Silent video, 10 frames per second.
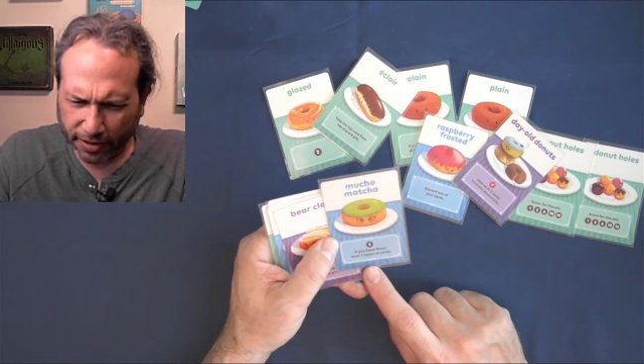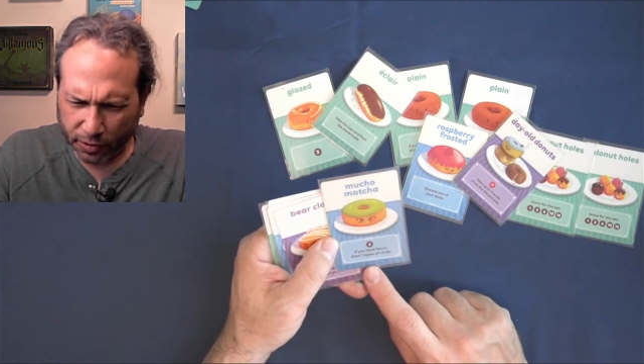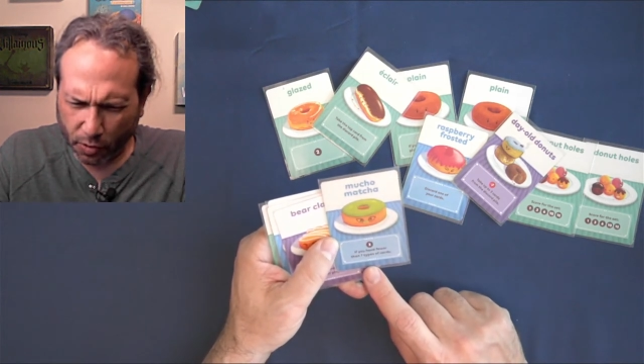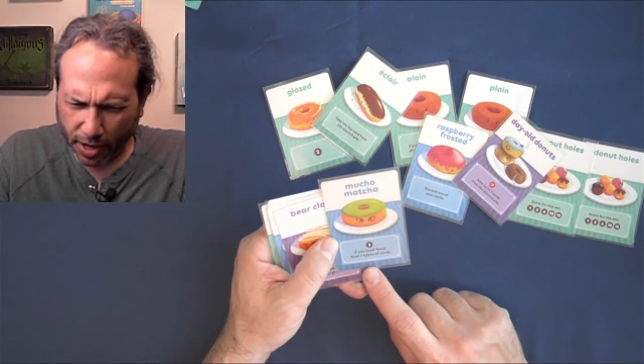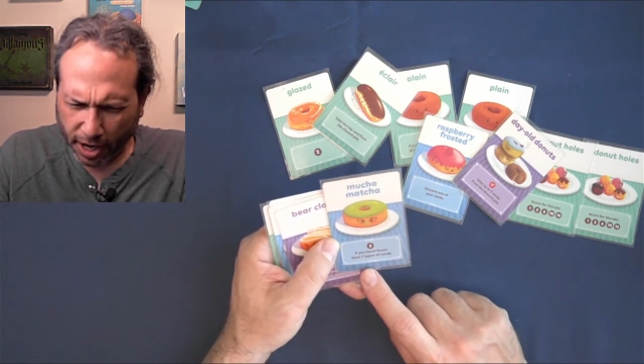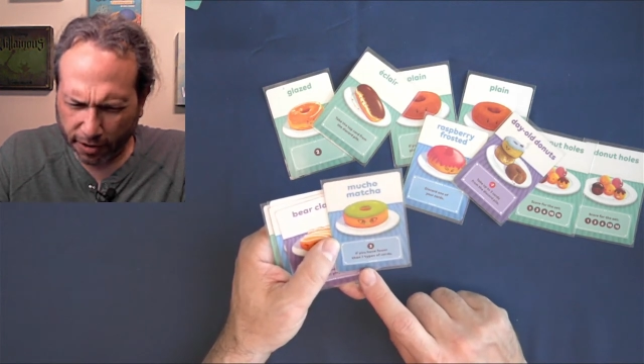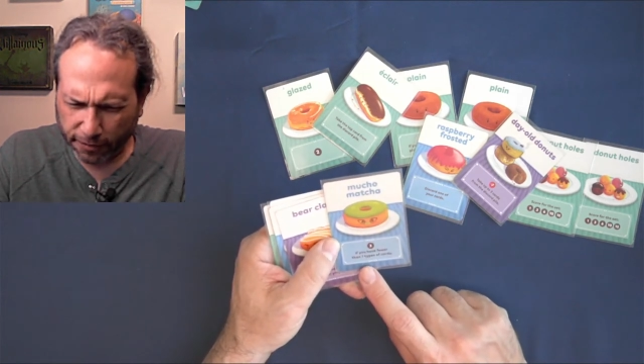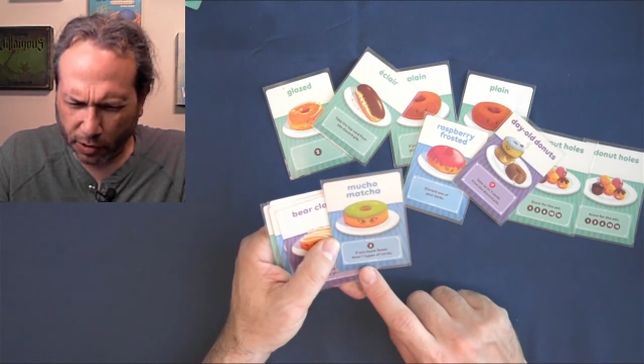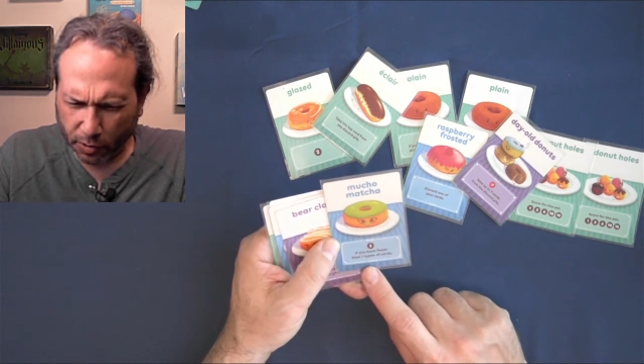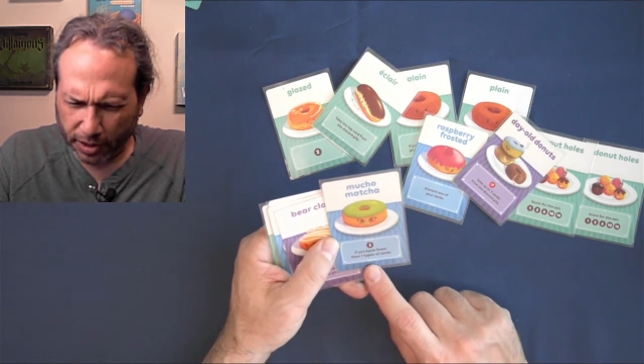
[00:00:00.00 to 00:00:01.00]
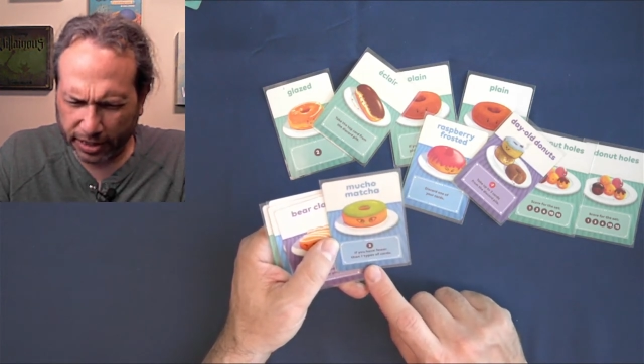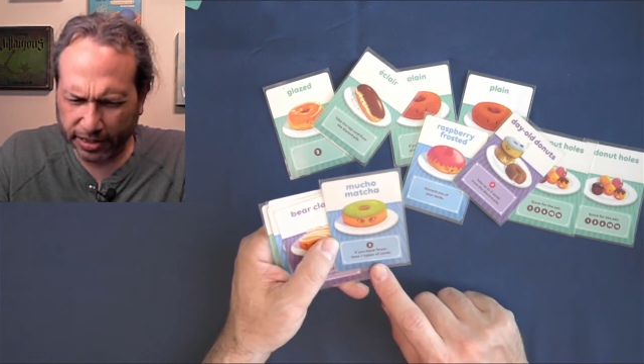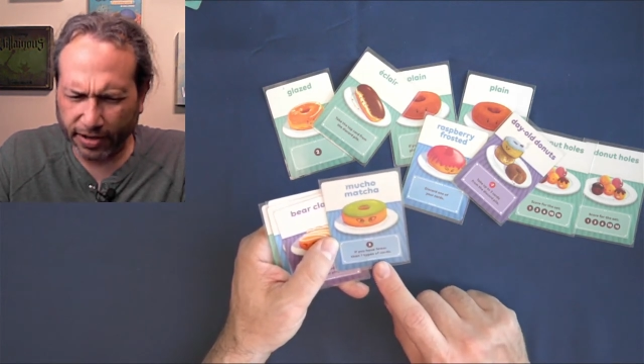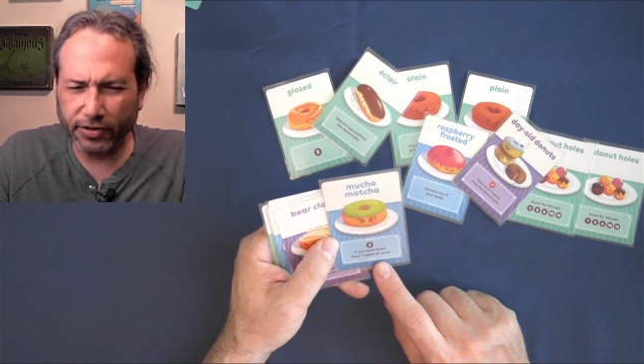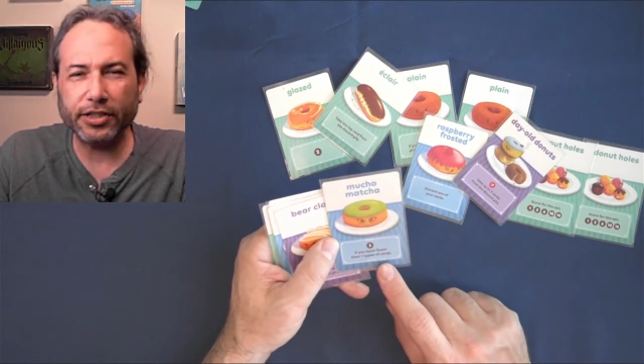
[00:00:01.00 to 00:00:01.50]
if you have fewer than
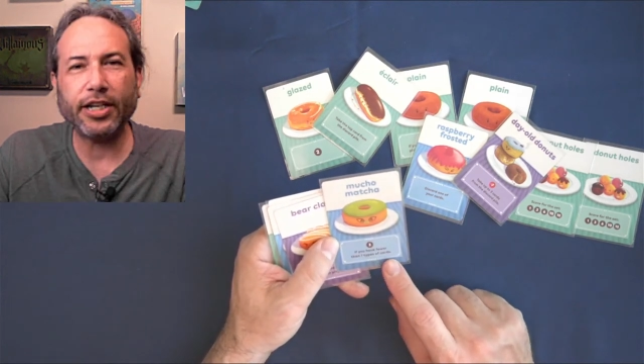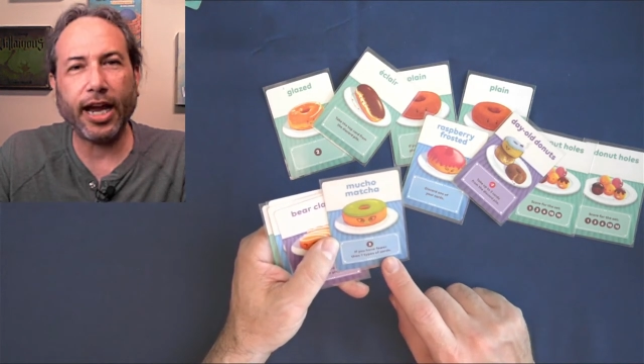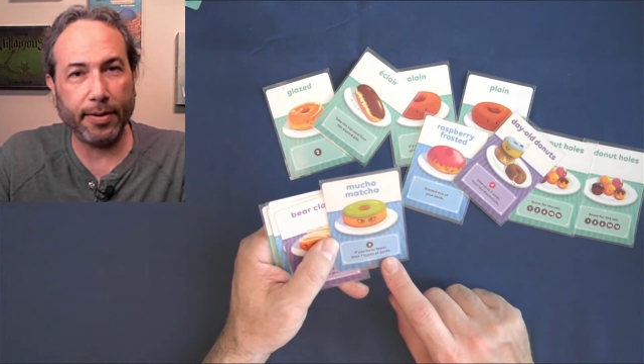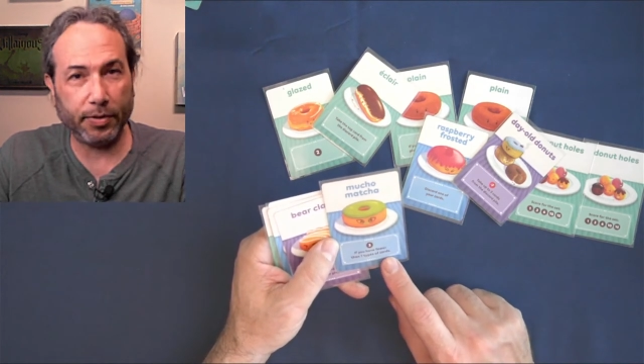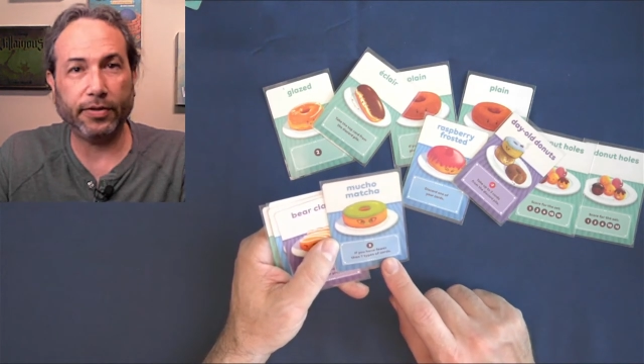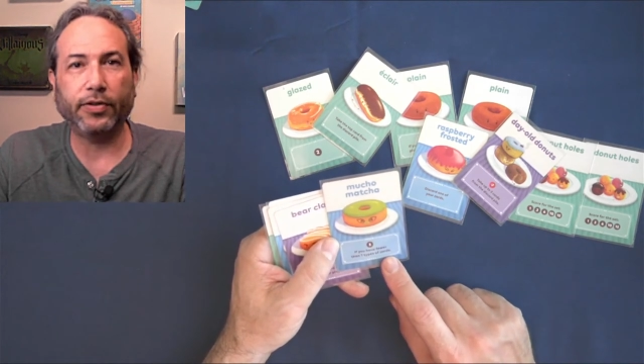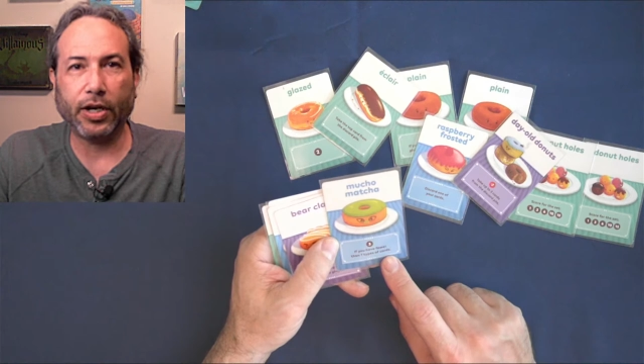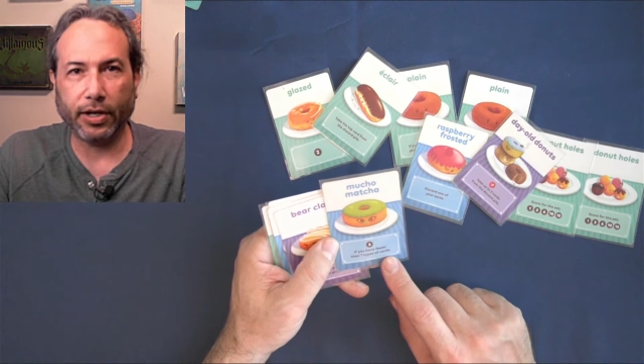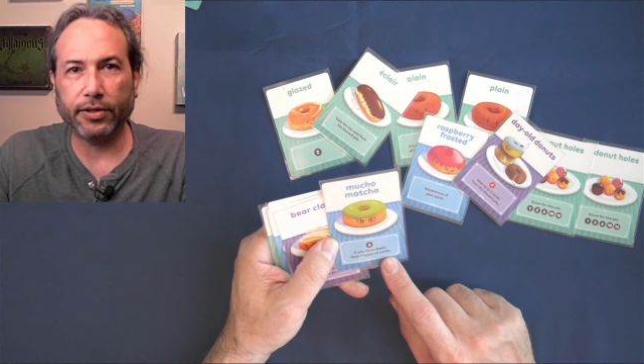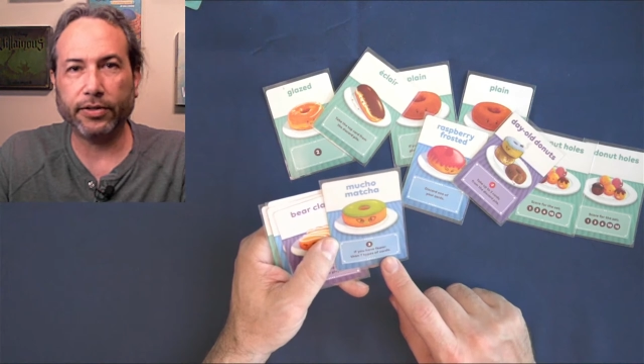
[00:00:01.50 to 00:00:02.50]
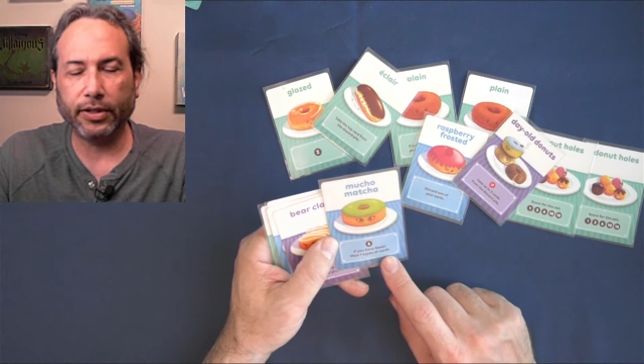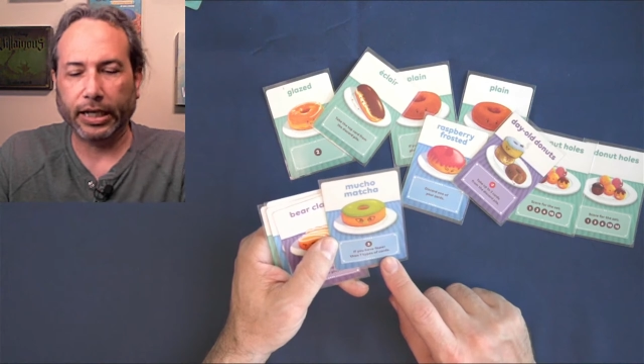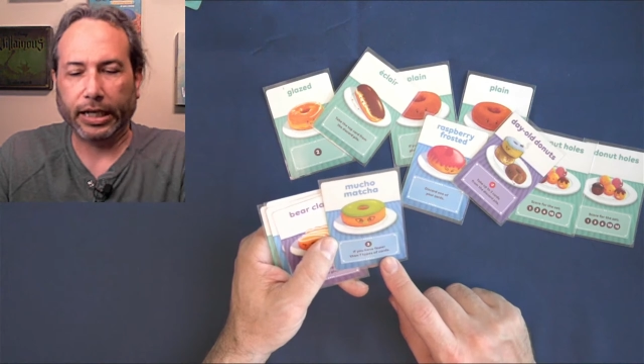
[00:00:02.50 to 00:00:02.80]
7 types of cards.